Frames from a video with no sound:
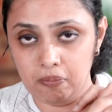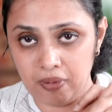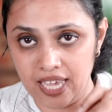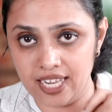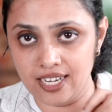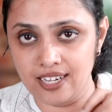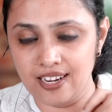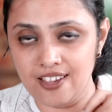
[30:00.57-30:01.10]

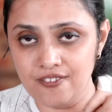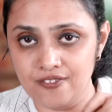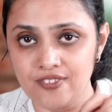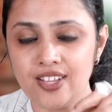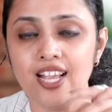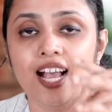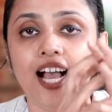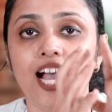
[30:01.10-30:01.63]
paragraph,
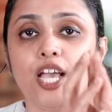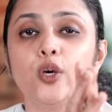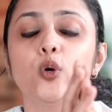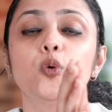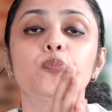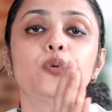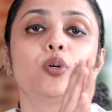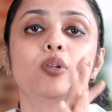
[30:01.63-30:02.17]
I
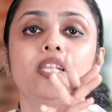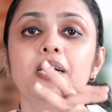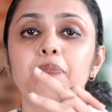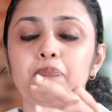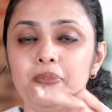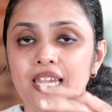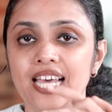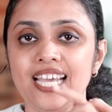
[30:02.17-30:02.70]
hope you'll
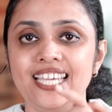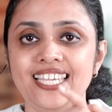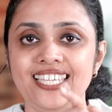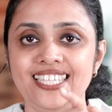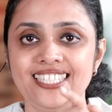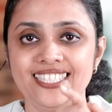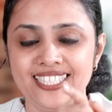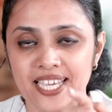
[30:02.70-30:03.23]

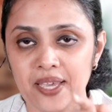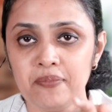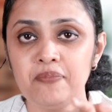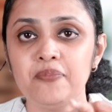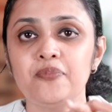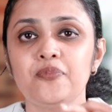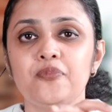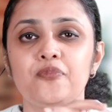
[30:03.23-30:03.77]
apply them
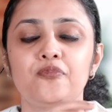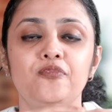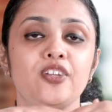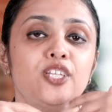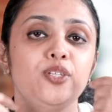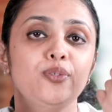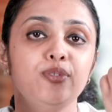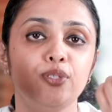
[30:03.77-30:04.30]

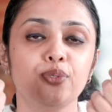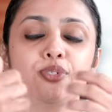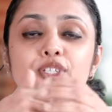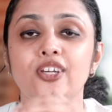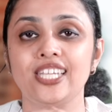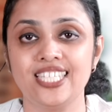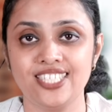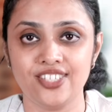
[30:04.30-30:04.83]
when you do
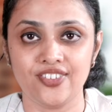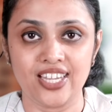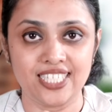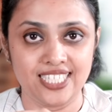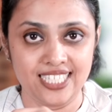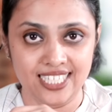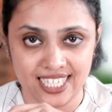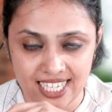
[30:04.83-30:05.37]
your letter
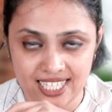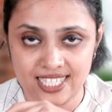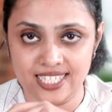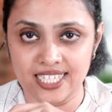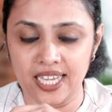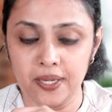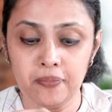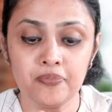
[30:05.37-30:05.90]
writing next
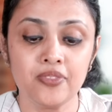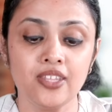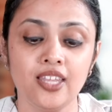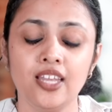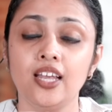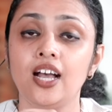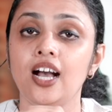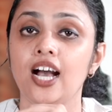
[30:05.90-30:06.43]
time.
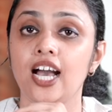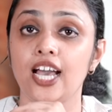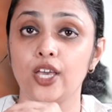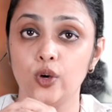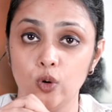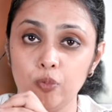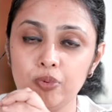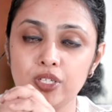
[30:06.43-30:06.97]
I
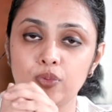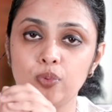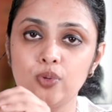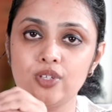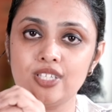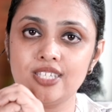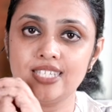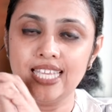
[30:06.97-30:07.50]
hope it
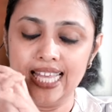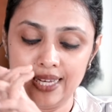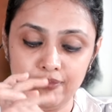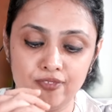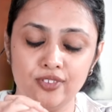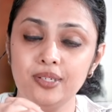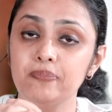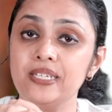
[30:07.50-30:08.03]
was
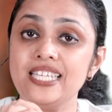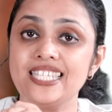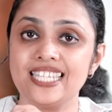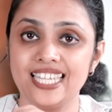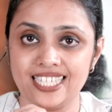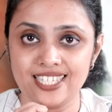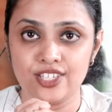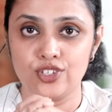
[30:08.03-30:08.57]
helpful. Please
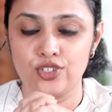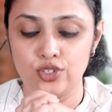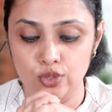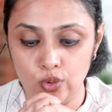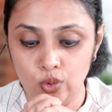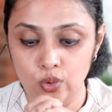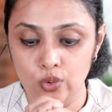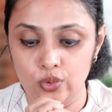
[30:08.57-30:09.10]
let us
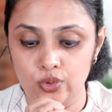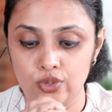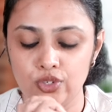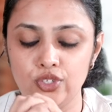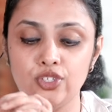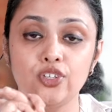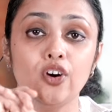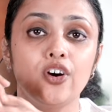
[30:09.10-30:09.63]
know
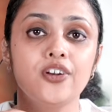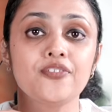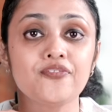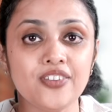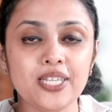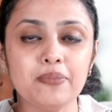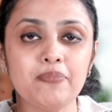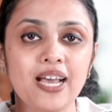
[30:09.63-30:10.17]
your
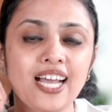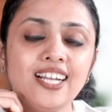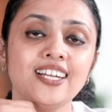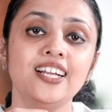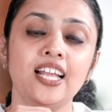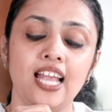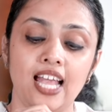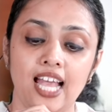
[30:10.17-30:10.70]

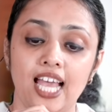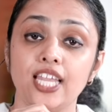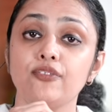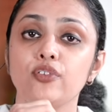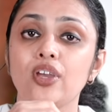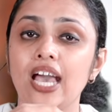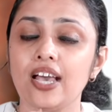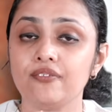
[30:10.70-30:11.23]
feedback. And
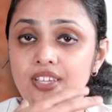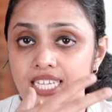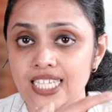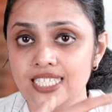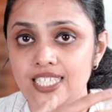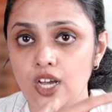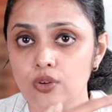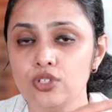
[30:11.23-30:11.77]
if you have any
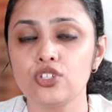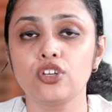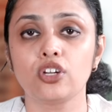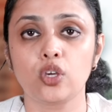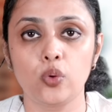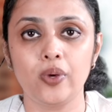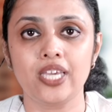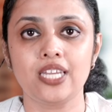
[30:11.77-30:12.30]
doubts or
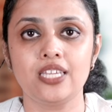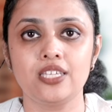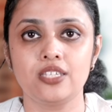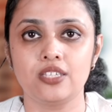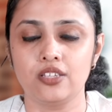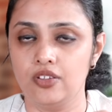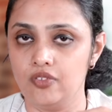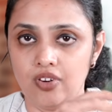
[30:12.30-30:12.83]

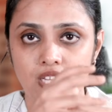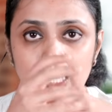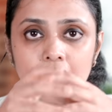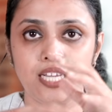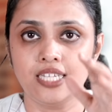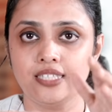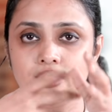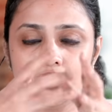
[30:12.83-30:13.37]
queries
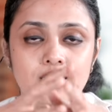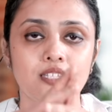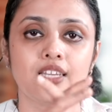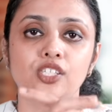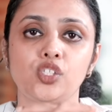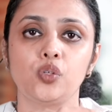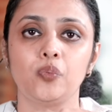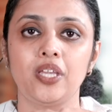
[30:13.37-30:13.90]
regarding the
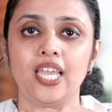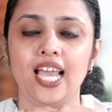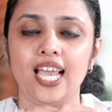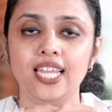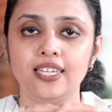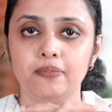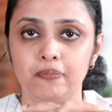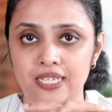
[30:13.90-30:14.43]
discussion we
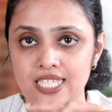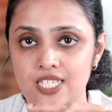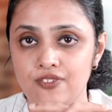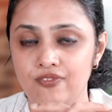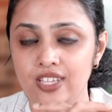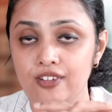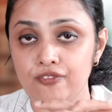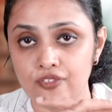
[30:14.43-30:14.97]
had, please
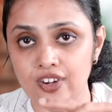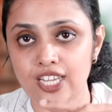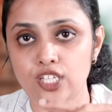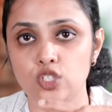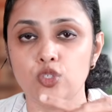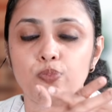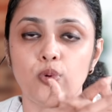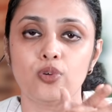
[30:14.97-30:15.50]
feel free
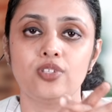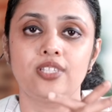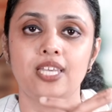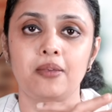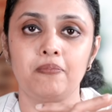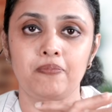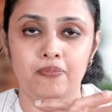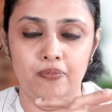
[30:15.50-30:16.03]
to post
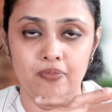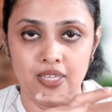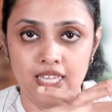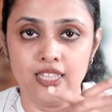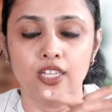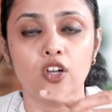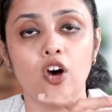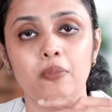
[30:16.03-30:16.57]
them
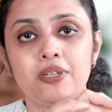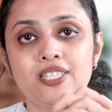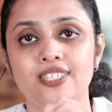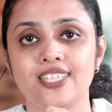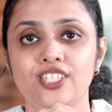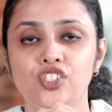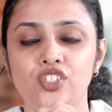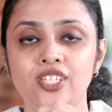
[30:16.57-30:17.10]
in the comment
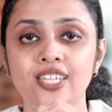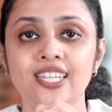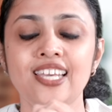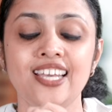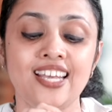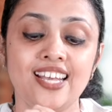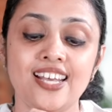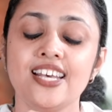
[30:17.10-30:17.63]
section.
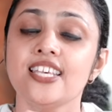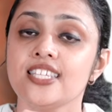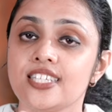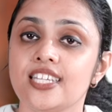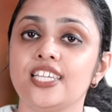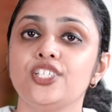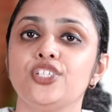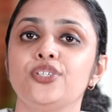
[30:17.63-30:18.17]

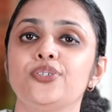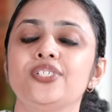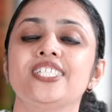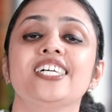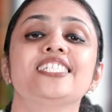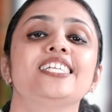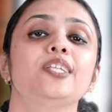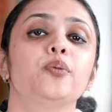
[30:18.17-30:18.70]
Stay tuned
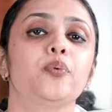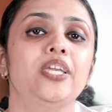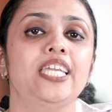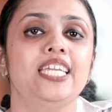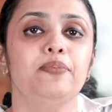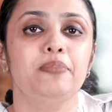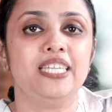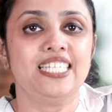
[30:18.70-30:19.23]
until
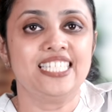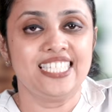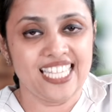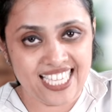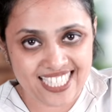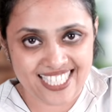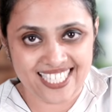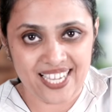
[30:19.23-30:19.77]
we meet
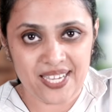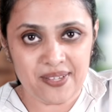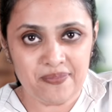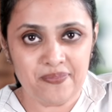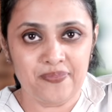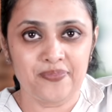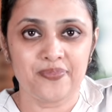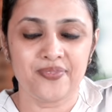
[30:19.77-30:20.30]
next
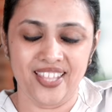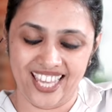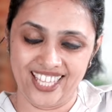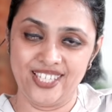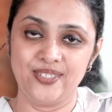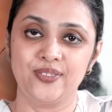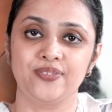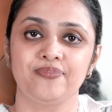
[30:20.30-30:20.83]
time.
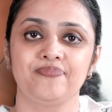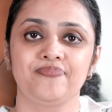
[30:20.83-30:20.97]
Thank you.